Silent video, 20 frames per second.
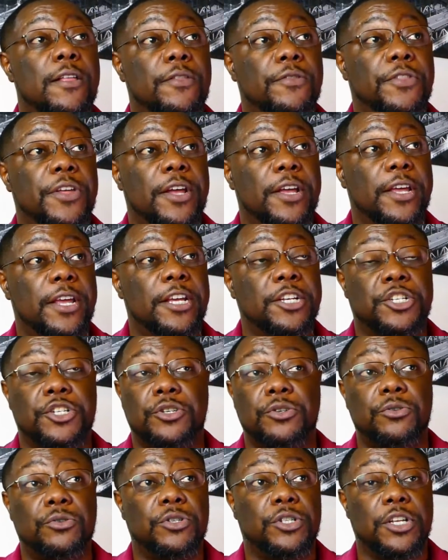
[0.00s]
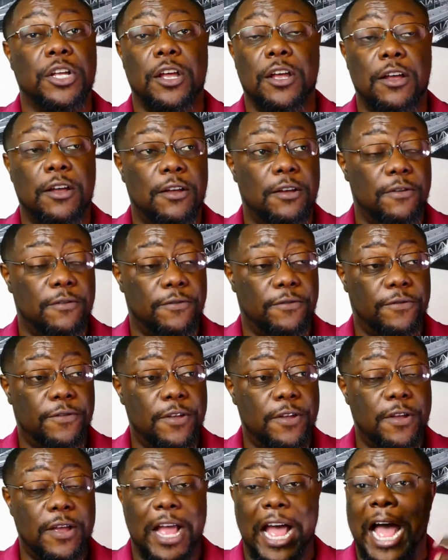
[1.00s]
the issues of
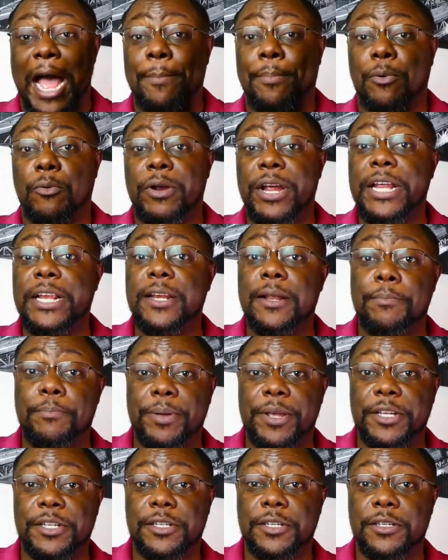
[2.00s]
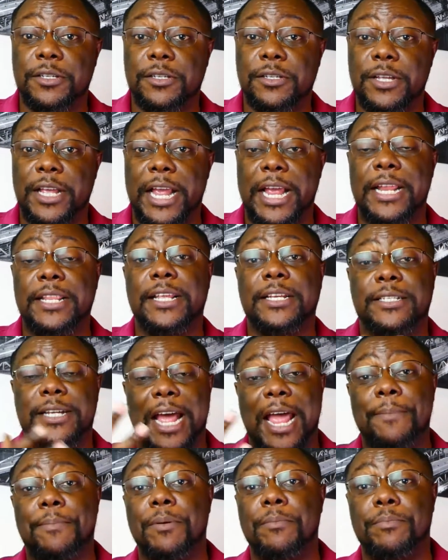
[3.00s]
operating a business and the
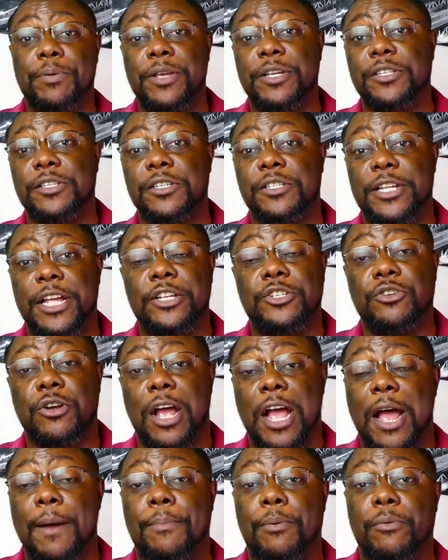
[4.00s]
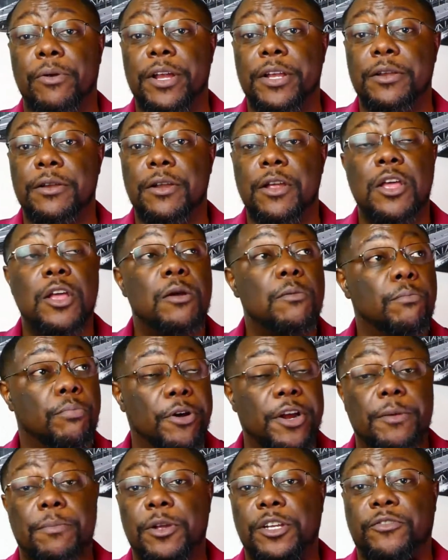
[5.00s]
type of business that you're operating.
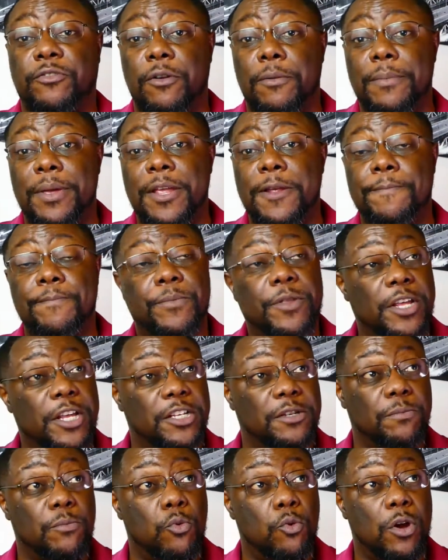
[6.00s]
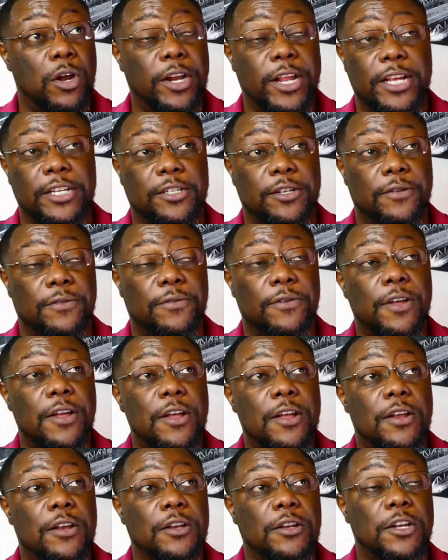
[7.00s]
Pretty much for me, is more or less of
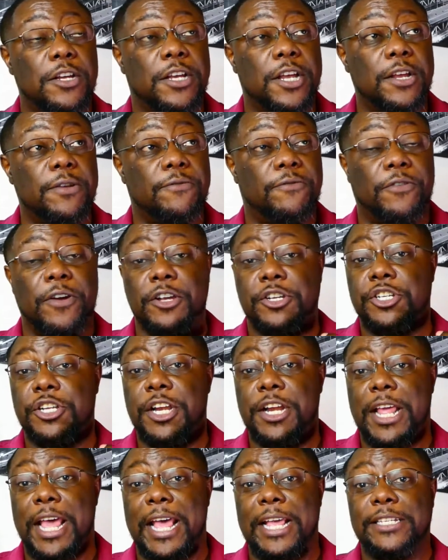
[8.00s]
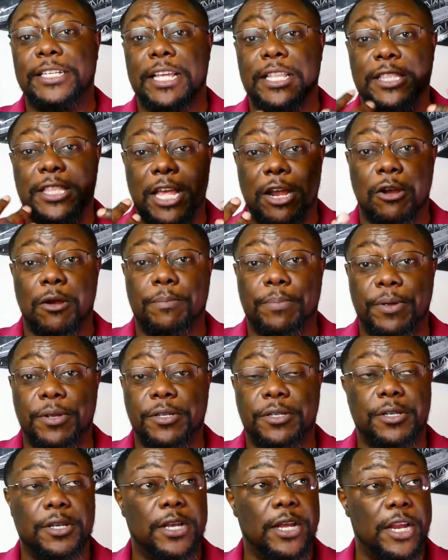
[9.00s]
functioning as a
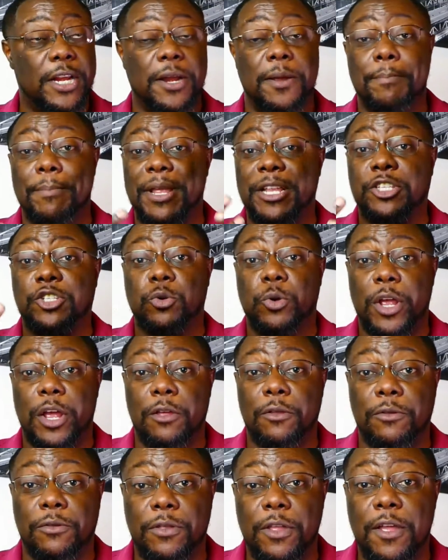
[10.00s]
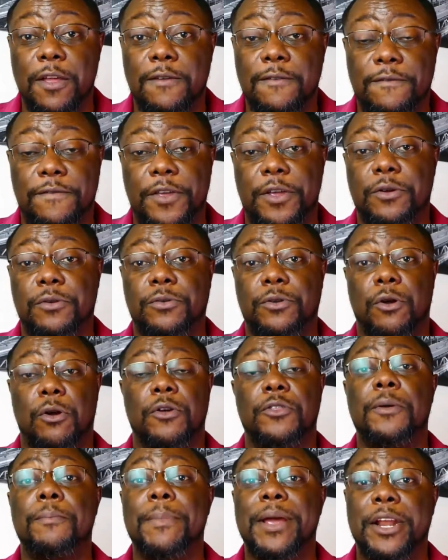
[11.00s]
therapist in the mental health field
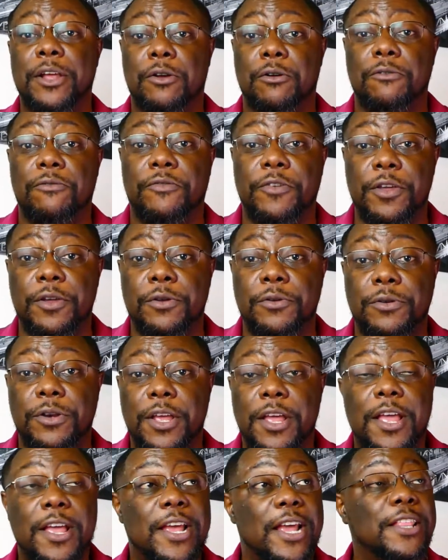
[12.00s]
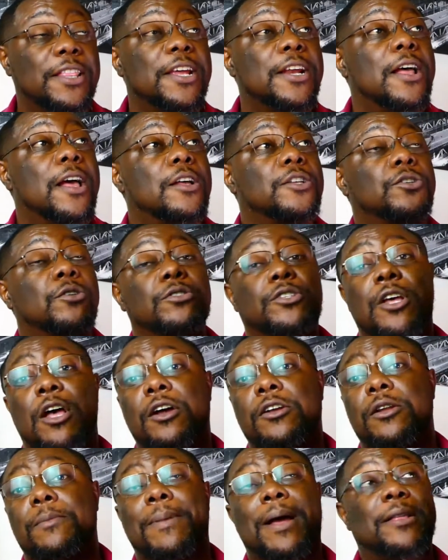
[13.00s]
or the medical field, and then also
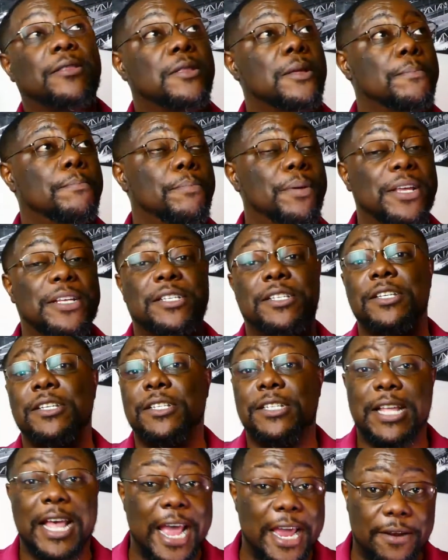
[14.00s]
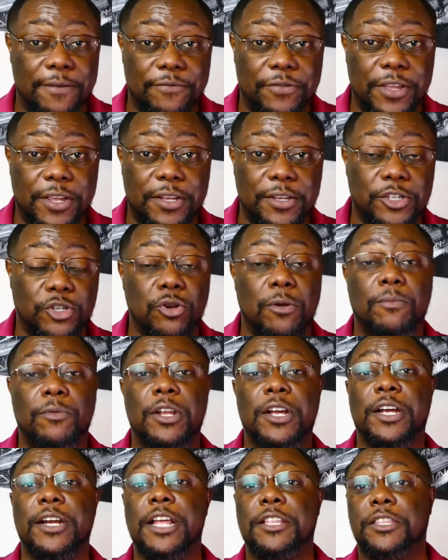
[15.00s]
talking about the business side of things. So I'm
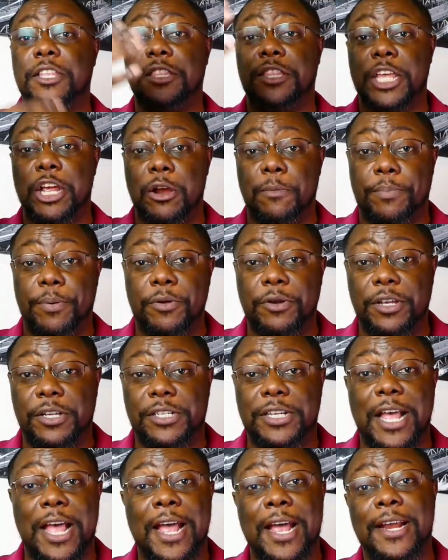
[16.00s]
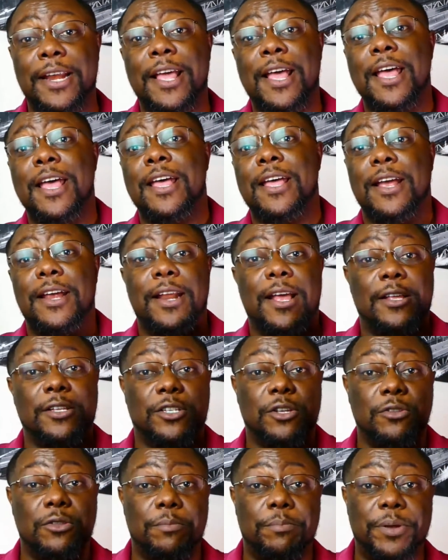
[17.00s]
looking at the therapeutic side and
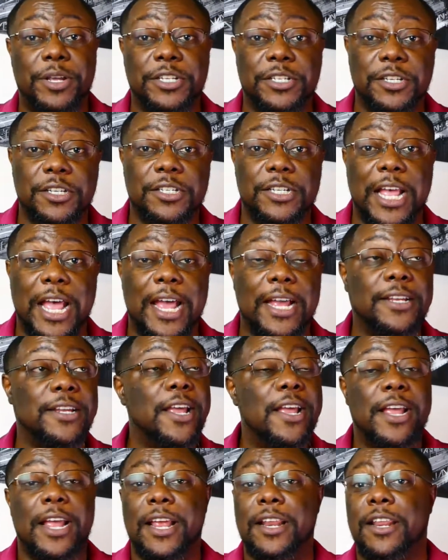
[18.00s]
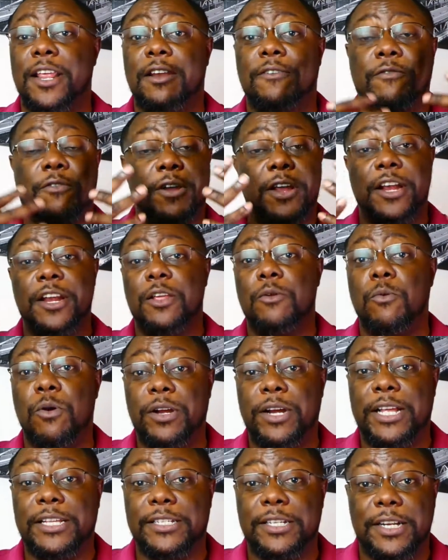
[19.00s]
also the business side. And then for
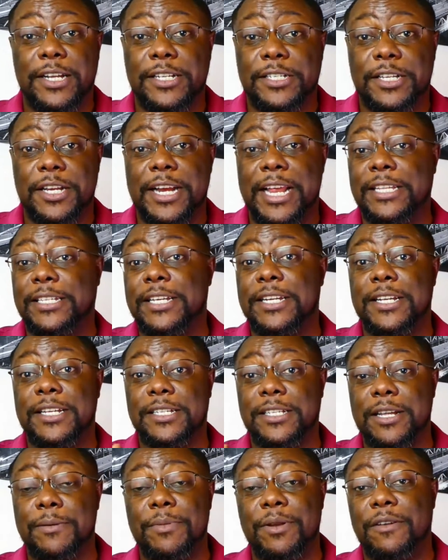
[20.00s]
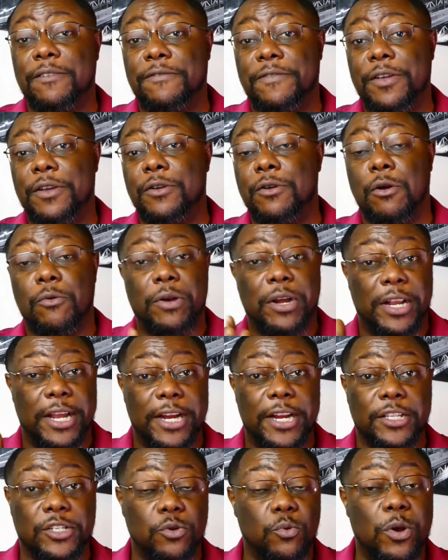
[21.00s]
anyone that's listening that's in a similar field or
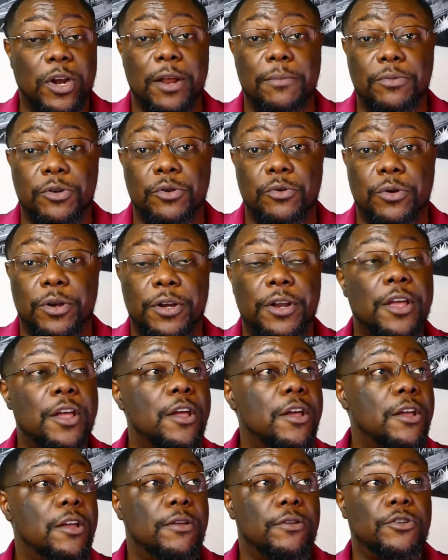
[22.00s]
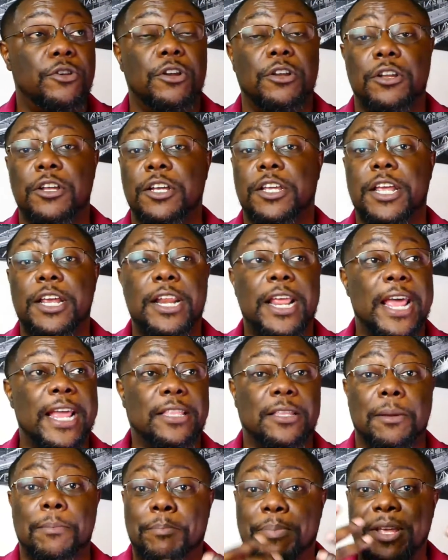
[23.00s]
related to what I'm doing, you're looking
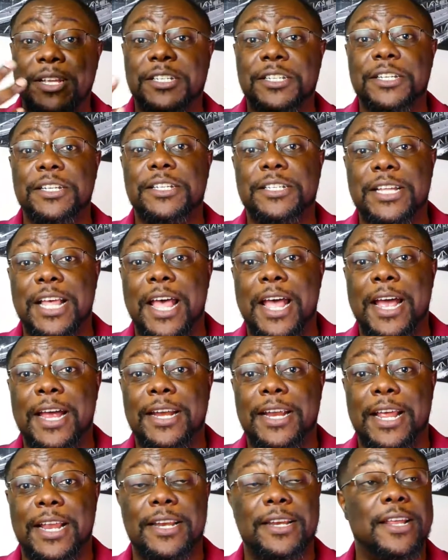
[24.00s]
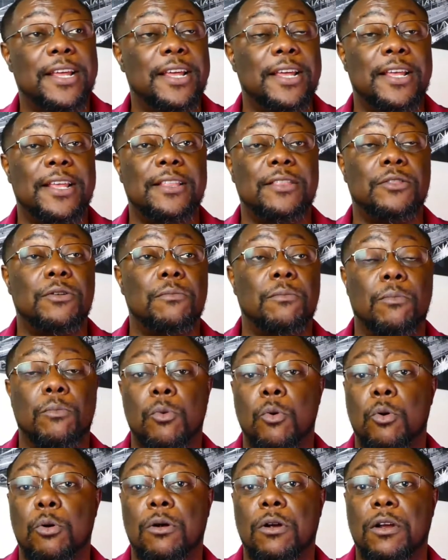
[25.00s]
at the business side and then the
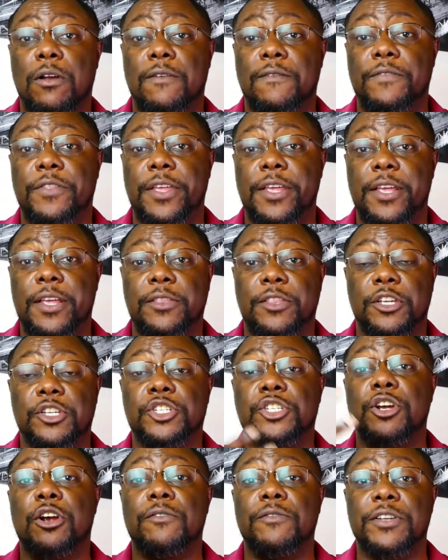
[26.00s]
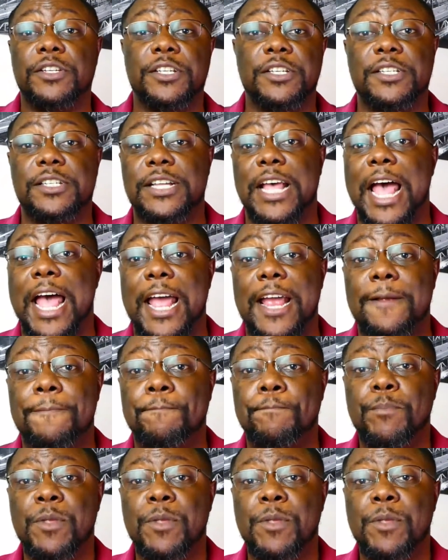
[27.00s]
more of the services side.